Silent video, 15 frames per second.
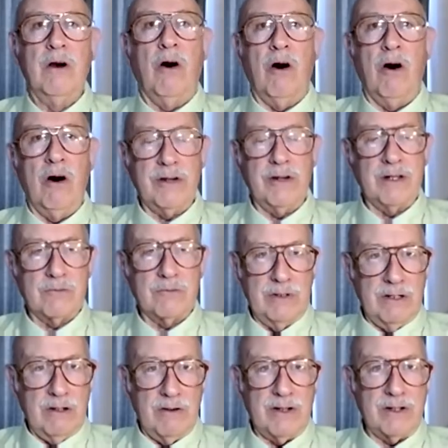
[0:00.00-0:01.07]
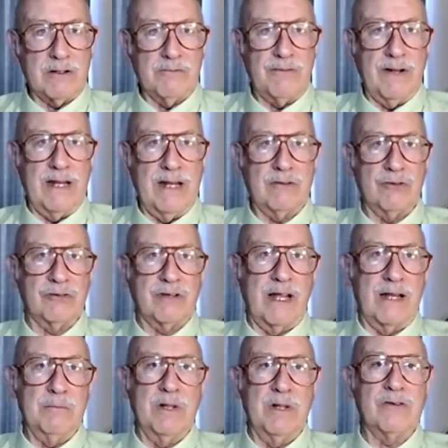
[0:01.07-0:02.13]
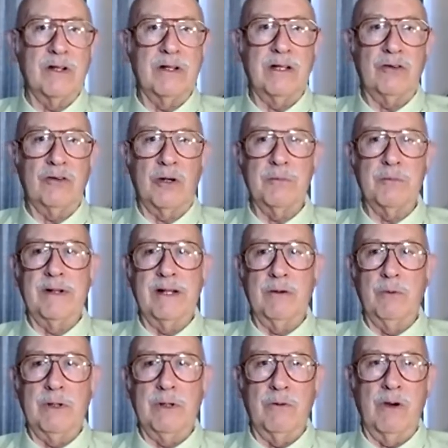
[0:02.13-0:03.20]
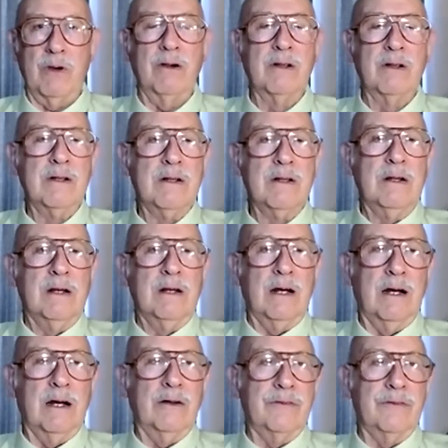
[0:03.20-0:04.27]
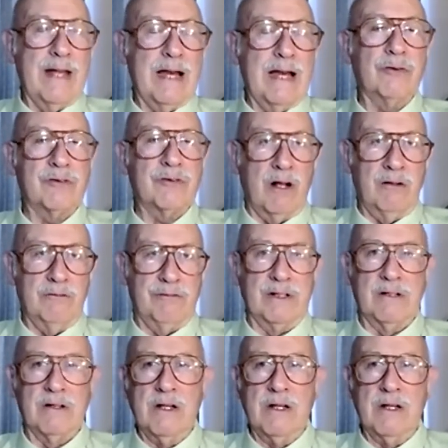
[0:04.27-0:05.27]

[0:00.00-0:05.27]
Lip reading: re-audit the financial statements and determine that we were now solvent.